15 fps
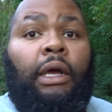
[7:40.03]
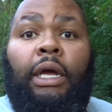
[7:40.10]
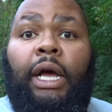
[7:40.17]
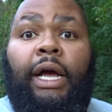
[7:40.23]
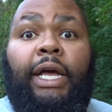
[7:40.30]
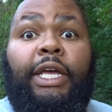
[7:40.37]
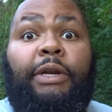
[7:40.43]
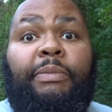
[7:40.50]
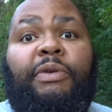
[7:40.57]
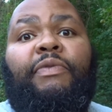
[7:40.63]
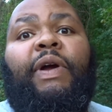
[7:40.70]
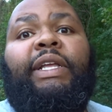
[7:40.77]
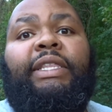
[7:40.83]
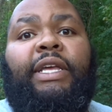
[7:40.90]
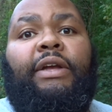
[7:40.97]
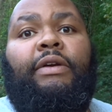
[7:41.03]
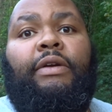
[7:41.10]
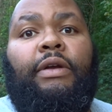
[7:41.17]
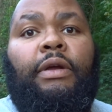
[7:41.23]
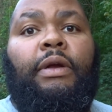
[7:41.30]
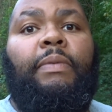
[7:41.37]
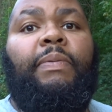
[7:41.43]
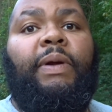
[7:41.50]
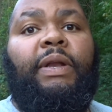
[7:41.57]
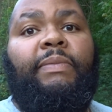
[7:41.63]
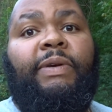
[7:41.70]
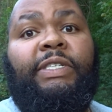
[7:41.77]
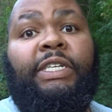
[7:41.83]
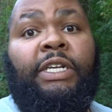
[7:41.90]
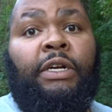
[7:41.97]
uh, it'll be right there, pretty
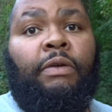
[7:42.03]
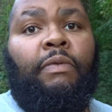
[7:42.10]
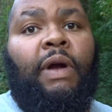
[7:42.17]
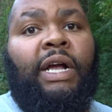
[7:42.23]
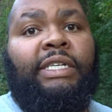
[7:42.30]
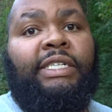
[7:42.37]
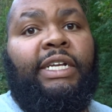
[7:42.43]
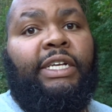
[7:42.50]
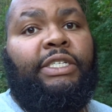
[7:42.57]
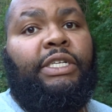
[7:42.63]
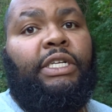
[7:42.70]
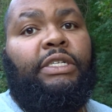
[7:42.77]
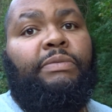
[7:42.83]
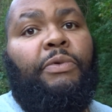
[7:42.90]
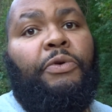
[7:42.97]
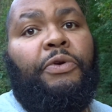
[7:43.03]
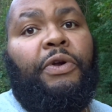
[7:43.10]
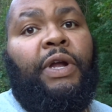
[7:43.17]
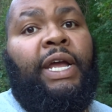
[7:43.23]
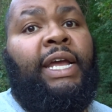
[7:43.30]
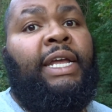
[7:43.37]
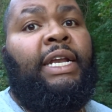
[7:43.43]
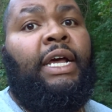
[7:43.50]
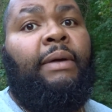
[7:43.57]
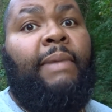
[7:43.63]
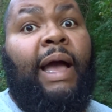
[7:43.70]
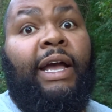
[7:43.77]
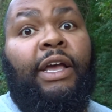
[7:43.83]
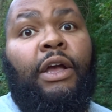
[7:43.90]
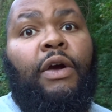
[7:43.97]
much in the garage next to the smoker and um,
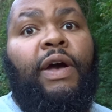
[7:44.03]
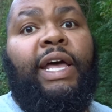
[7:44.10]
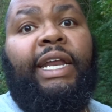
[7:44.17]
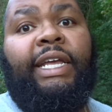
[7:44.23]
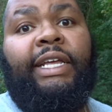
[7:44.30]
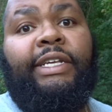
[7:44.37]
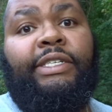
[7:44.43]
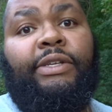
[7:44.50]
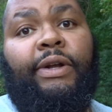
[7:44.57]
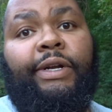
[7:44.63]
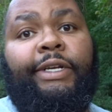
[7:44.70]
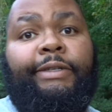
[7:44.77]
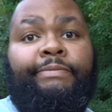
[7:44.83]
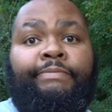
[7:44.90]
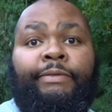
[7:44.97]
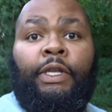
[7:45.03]
I can go ahead and get it started.